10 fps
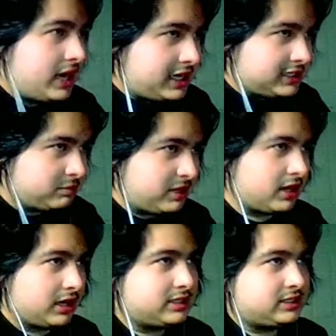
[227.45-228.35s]
It's
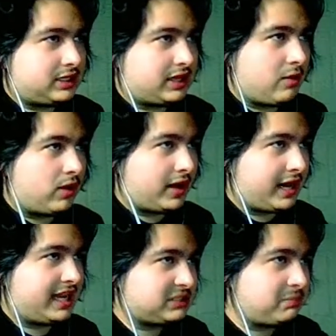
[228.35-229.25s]
because they want to
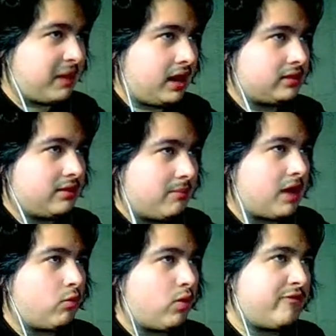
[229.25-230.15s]
expand the
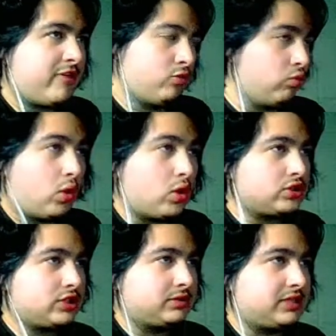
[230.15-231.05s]
Modern Warfare
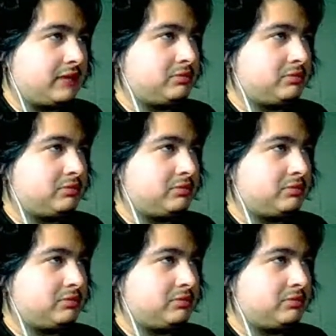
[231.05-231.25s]
Warzone type